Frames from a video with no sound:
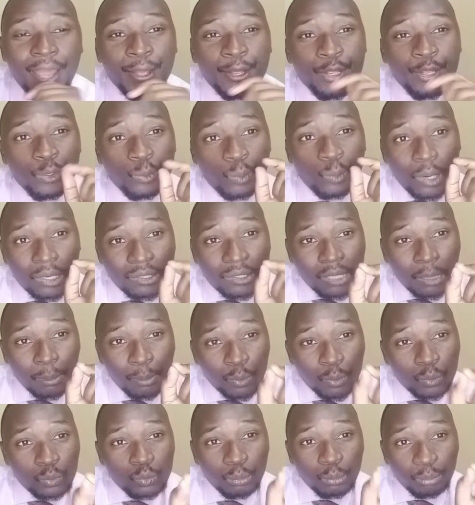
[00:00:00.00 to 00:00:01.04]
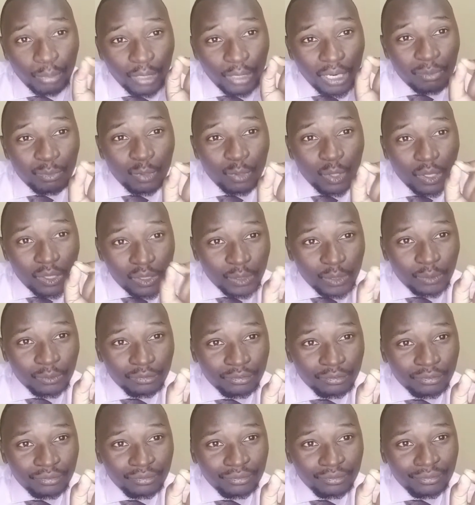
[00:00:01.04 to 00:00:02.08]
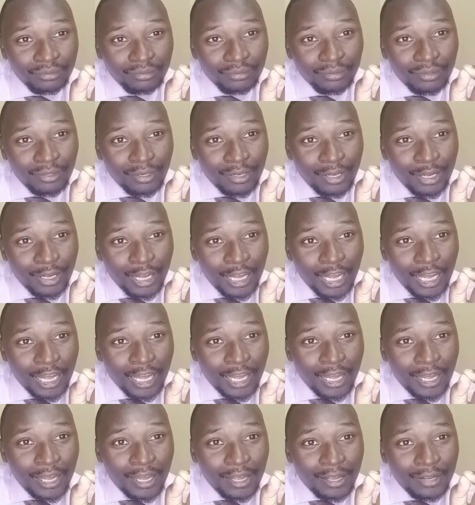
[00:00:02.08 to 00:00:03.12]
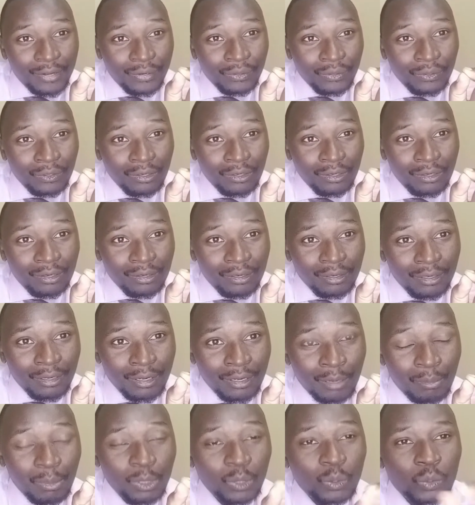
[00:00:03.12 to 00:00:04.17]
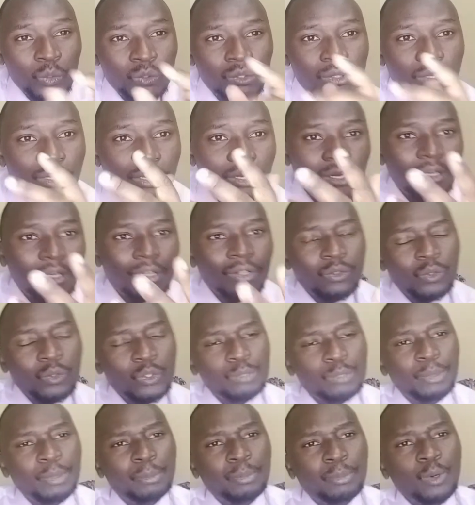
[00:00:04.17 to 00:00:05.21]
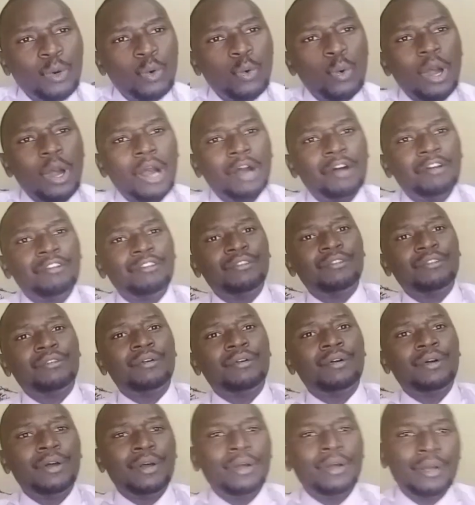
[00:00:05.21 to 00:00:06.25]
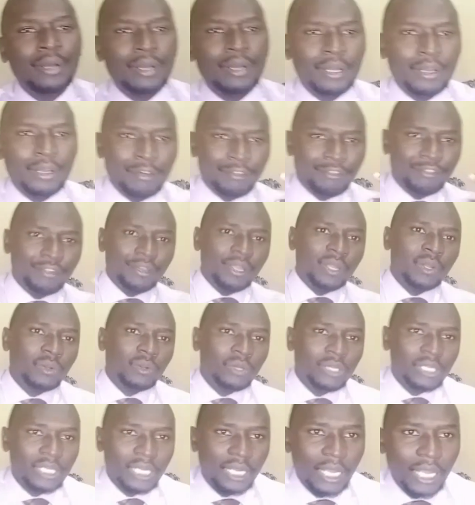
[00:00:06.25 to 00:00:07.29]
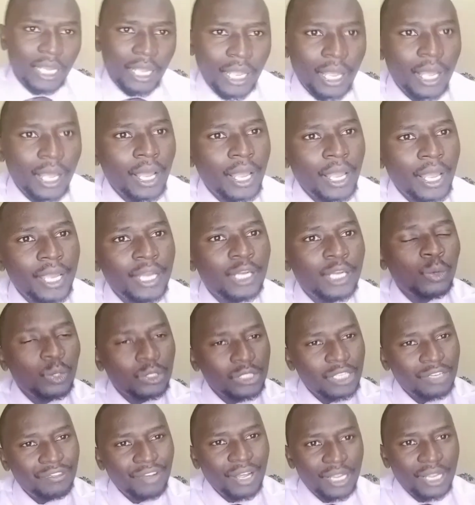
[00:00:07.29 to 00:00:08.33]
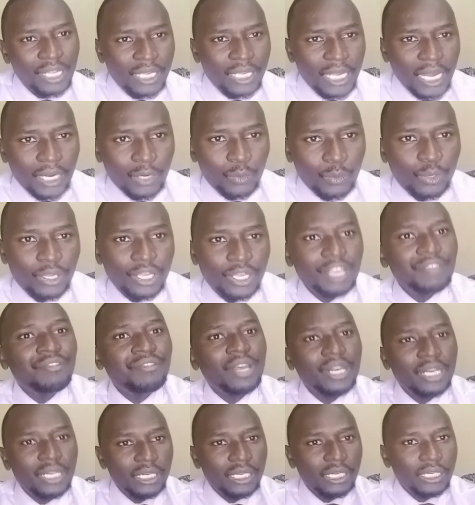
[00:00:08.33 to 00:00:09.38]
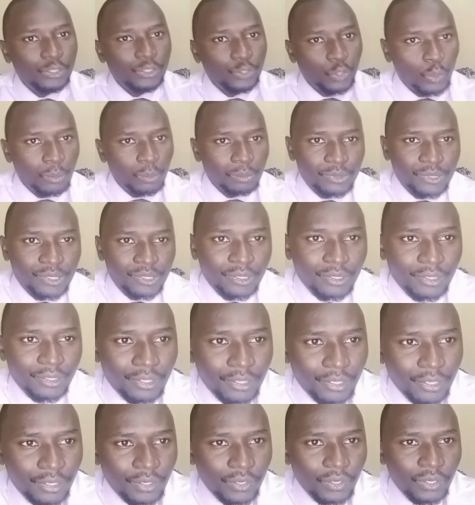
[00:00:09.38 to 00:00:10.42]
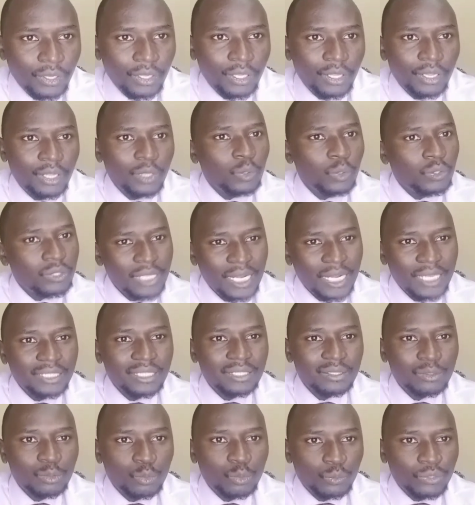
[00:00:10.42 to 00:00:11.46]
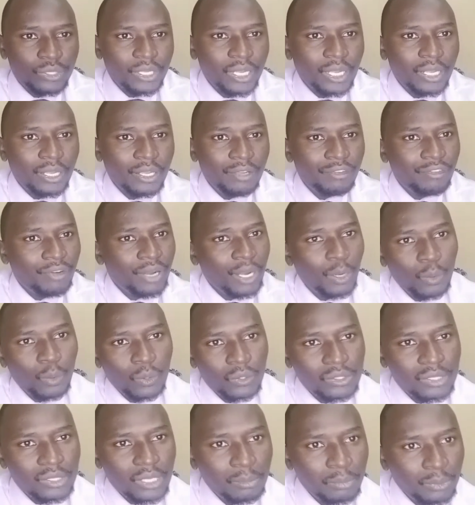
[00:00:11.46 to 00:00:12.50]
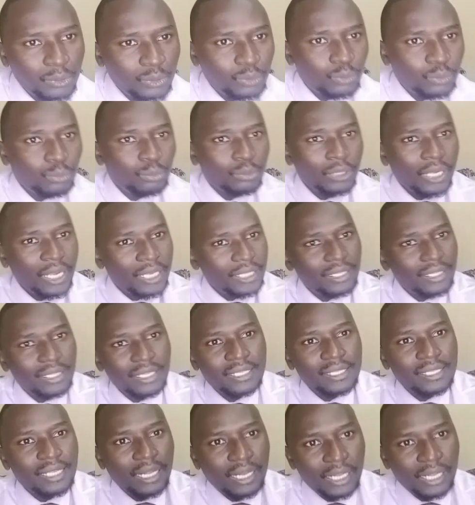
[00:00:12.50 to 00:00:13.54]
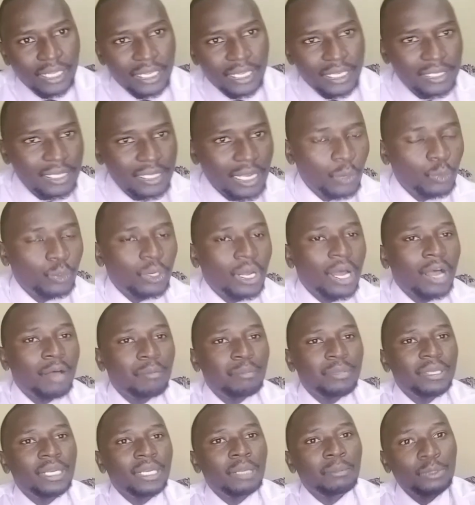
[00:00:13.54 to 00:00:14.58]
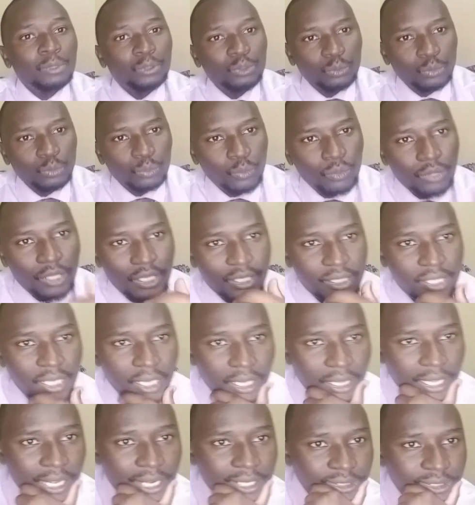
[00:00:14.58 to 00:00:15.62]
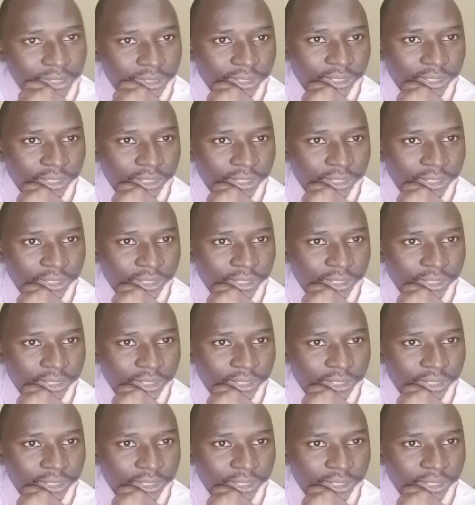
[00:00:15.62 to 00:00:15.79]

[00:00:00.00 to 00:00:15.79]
you are supposed to blame yourself. You know, because those people who have failed in whatever they are doing, even in jobs, they will start to say, if I was able to get this and this, I would have been able to do this and that.